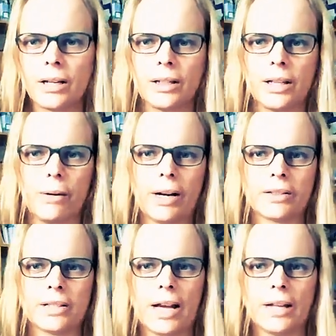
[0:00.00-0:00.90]
They went
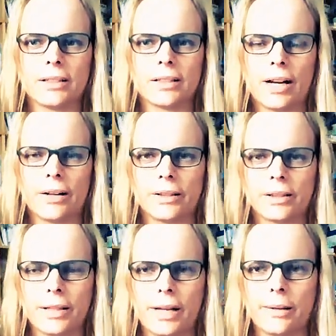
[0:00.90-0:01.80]
outside and sat on the
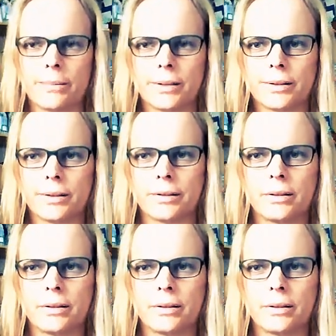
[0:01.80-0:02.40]
steps.